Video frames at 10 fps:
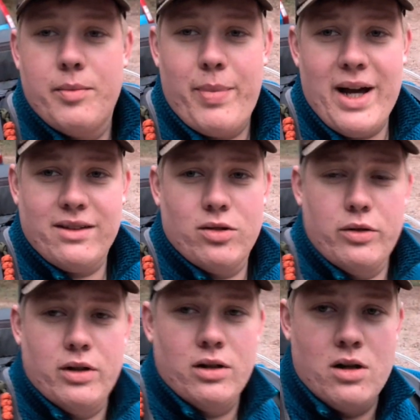bags
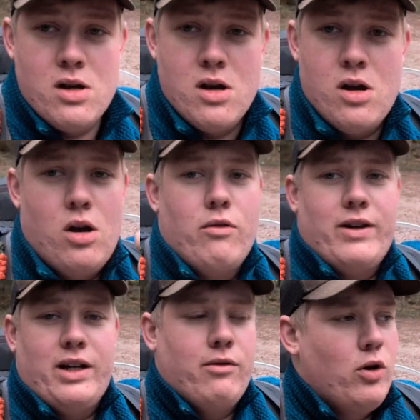on, all
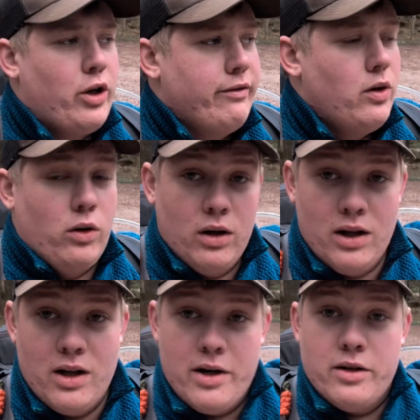ready to rock and roll.
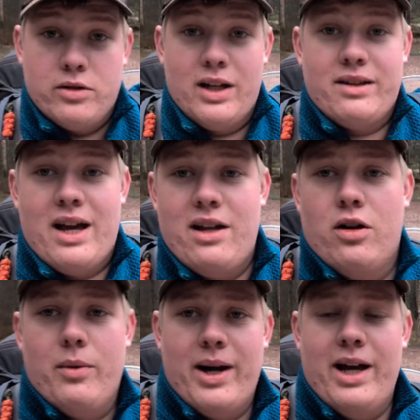So let's head
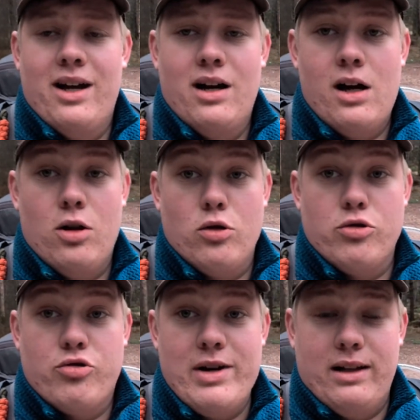our way along the
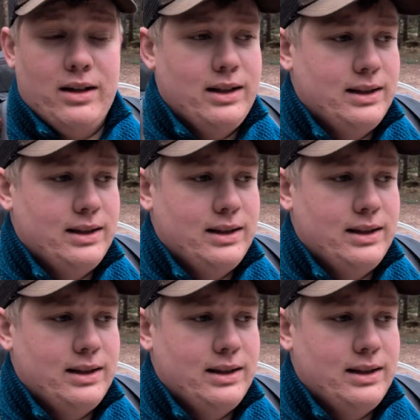trail.